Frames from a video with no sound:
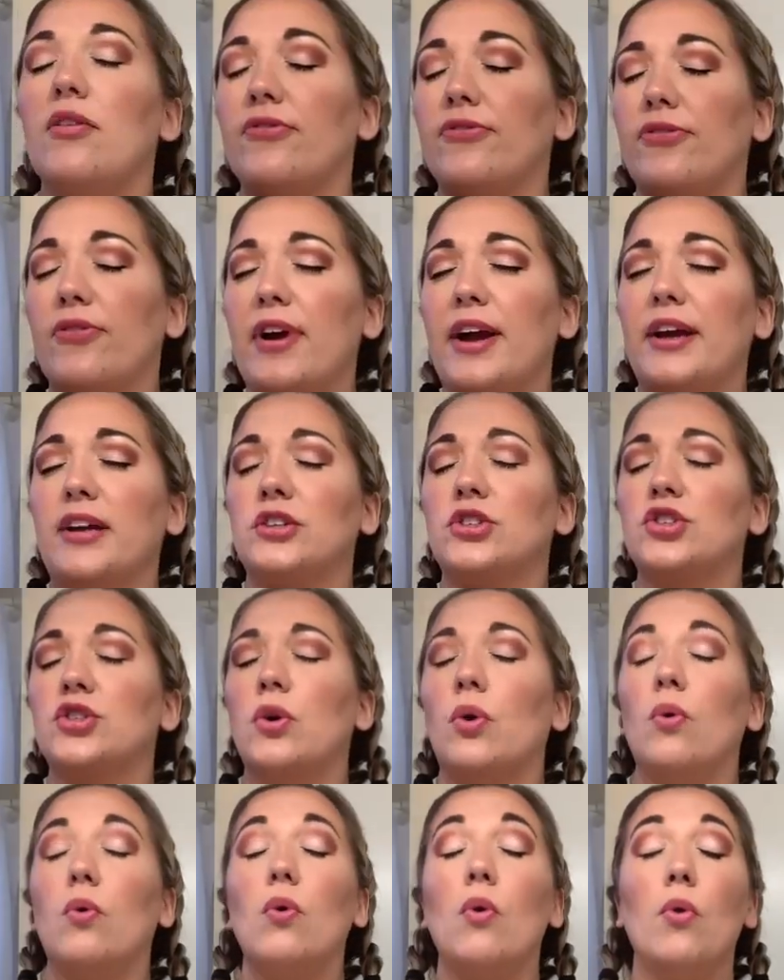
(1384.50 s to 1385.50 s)
fresh,
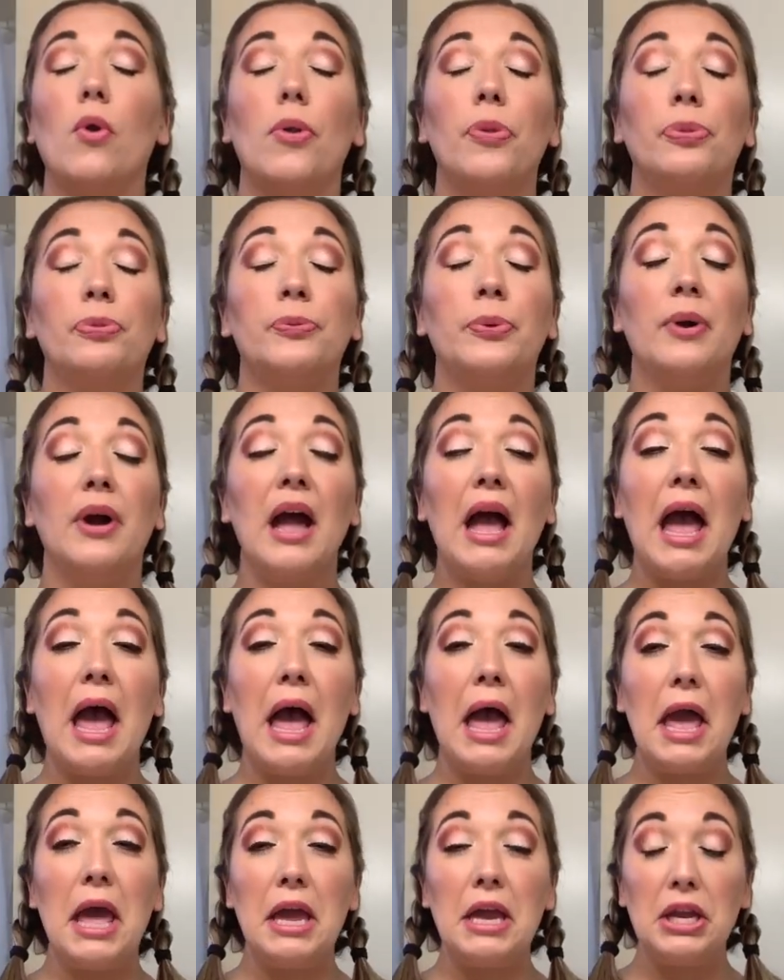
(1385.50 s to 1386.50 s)
whoo,
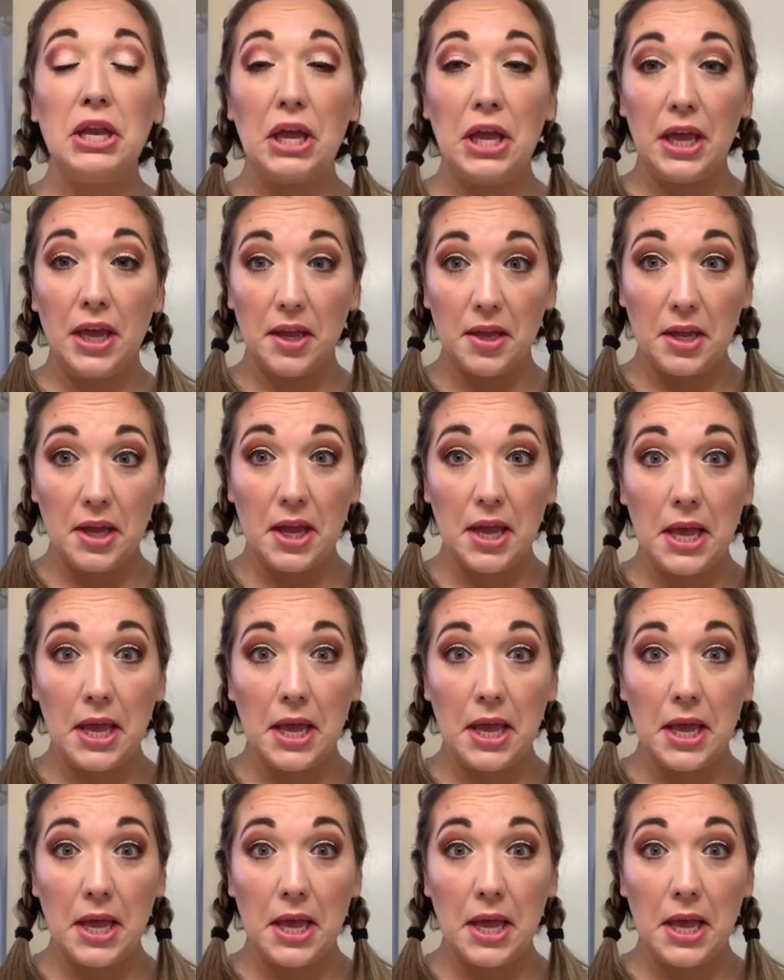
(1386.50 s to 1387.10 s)
I ate it.